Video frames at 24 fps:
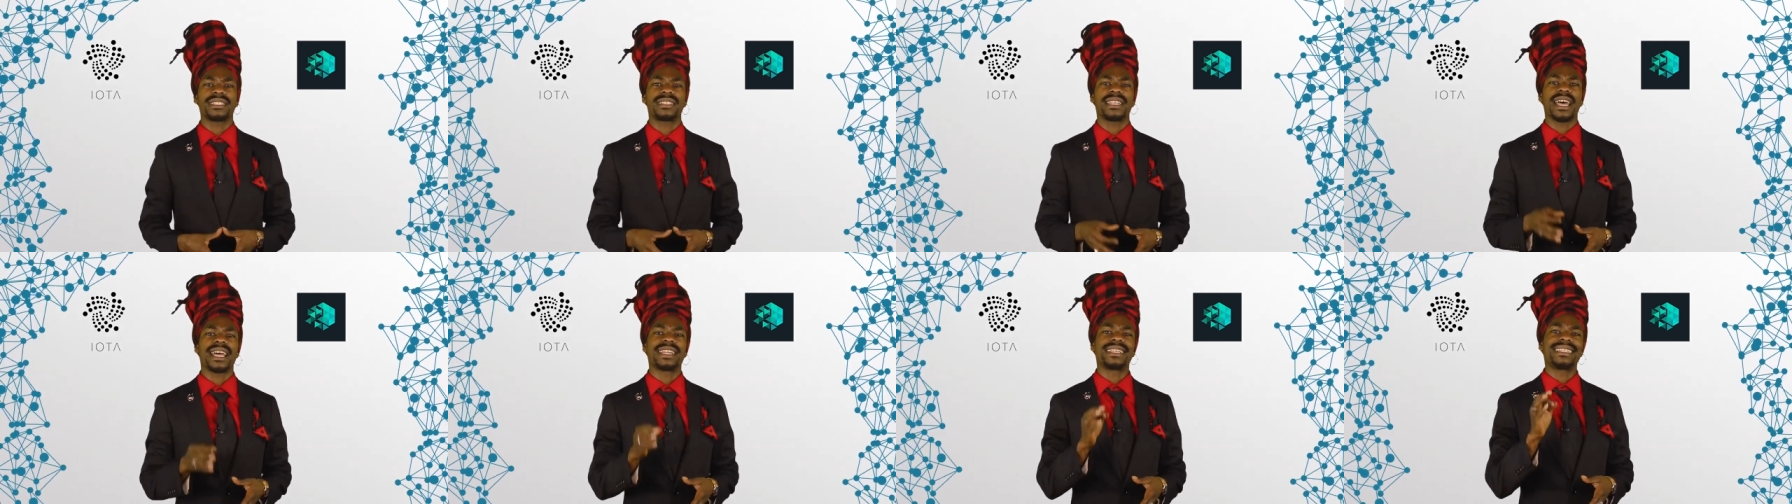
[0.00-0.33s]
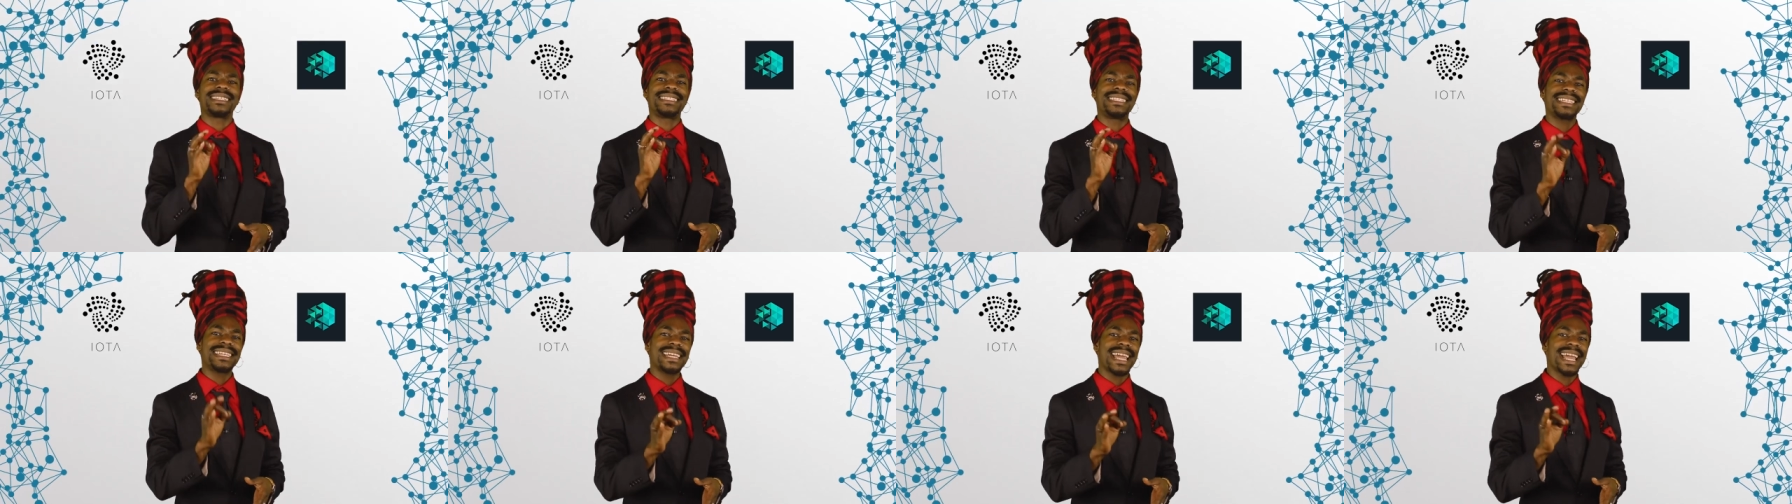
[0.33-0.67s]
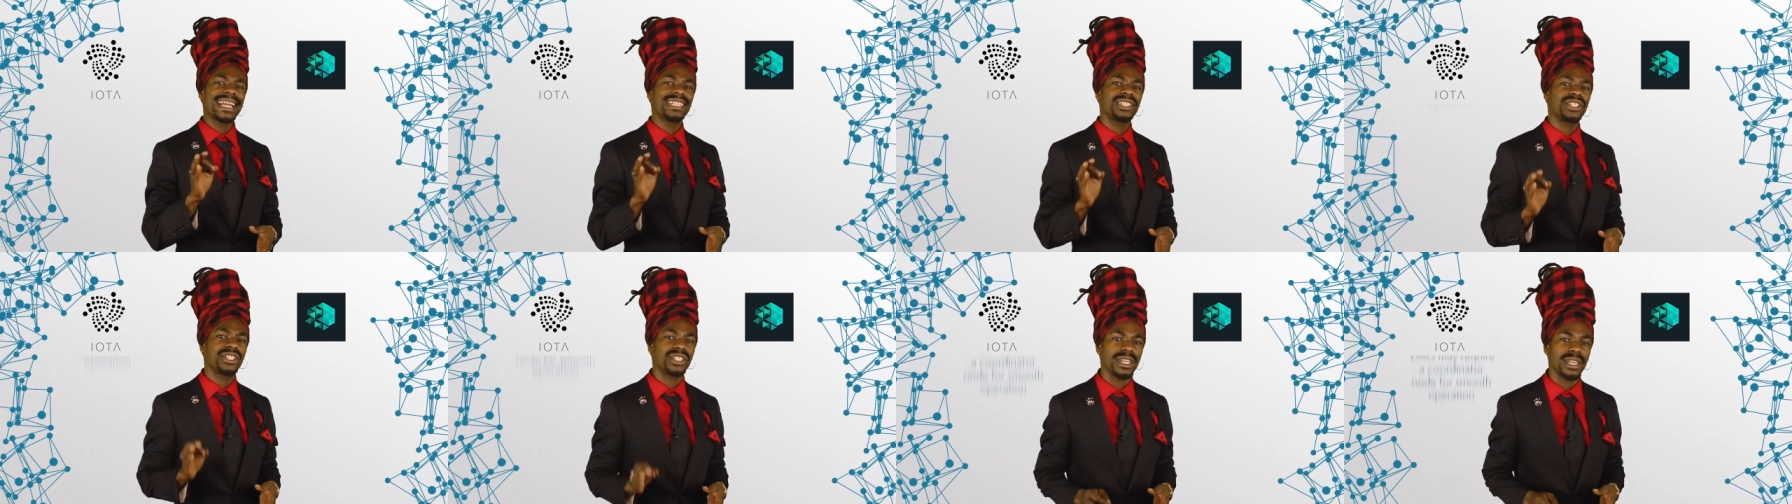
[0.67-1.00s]
is that
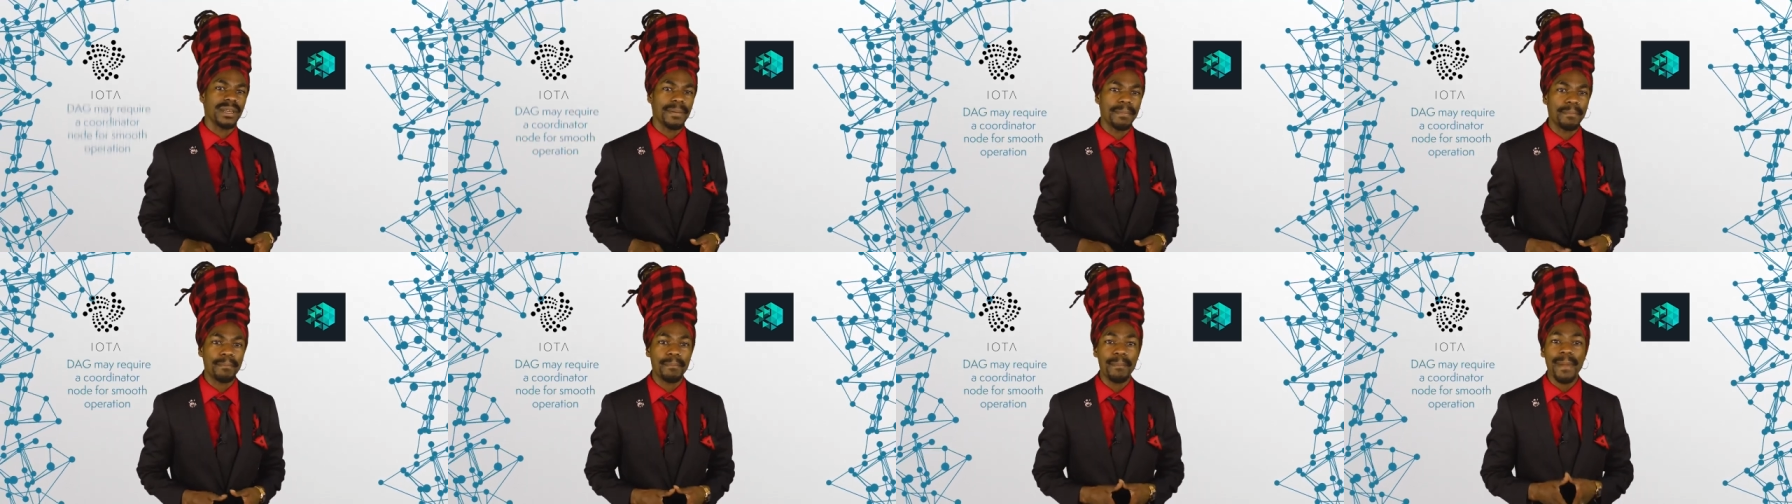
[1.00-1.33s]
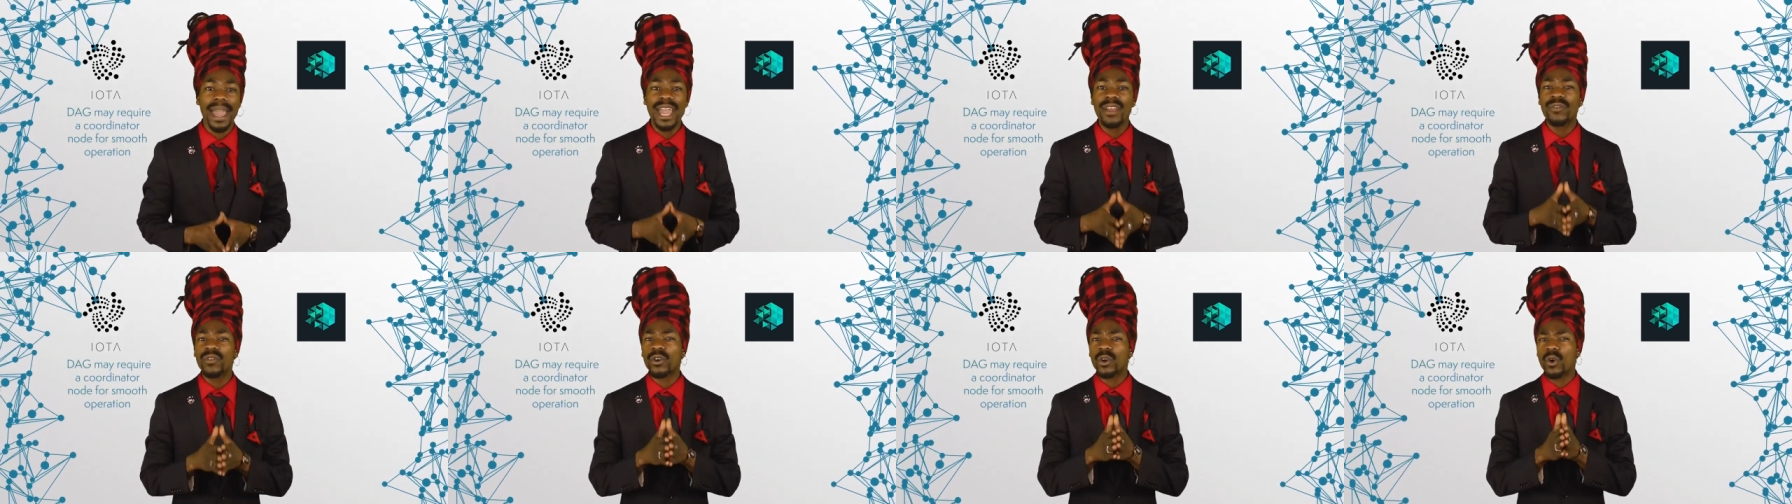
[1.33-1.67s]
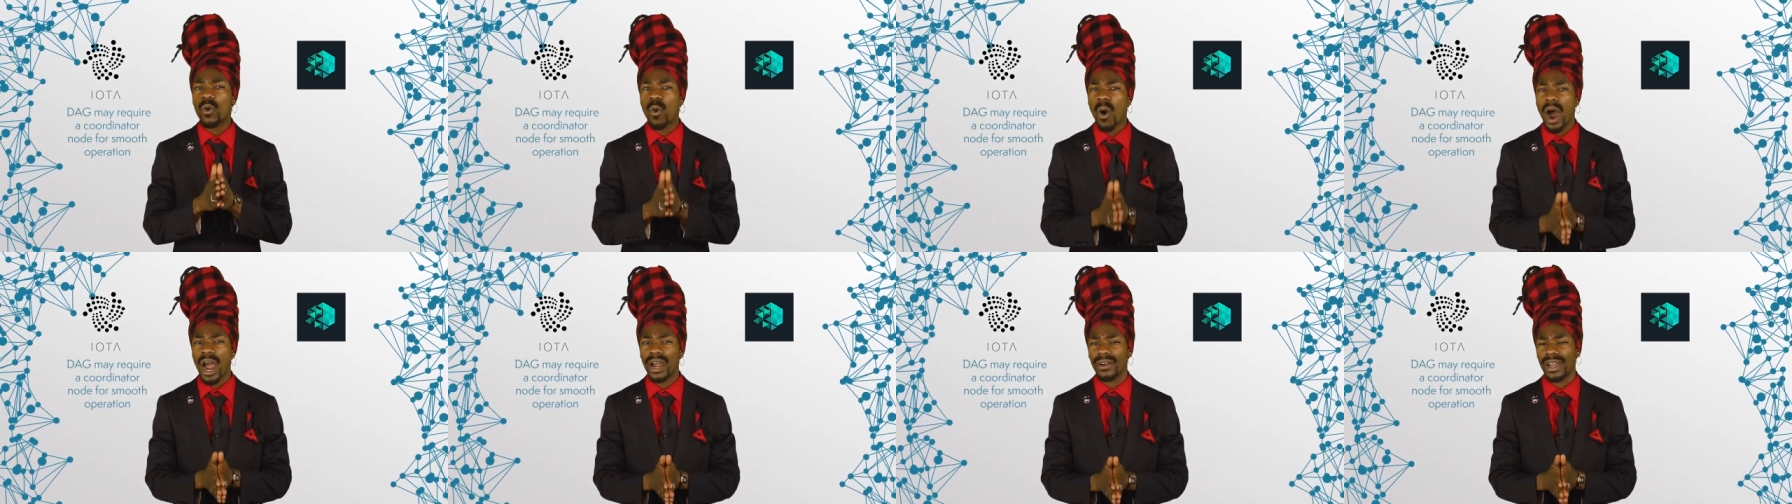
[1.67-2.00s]
DAG may
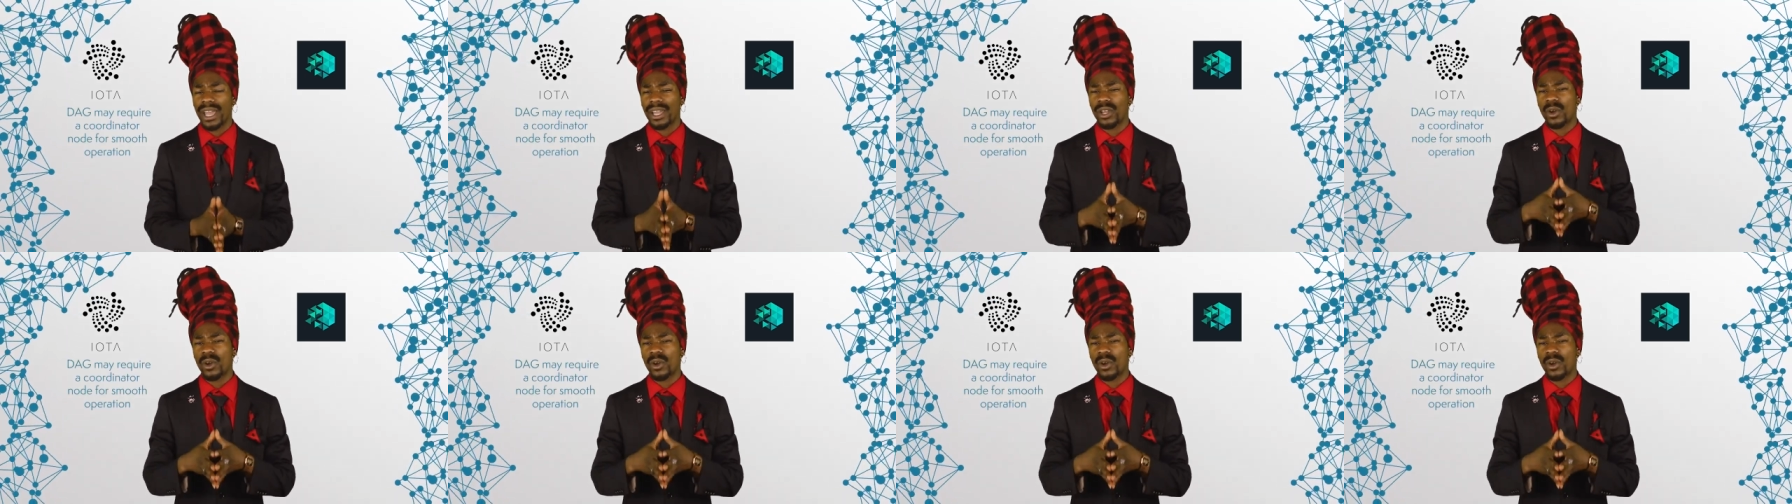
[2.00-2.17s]
require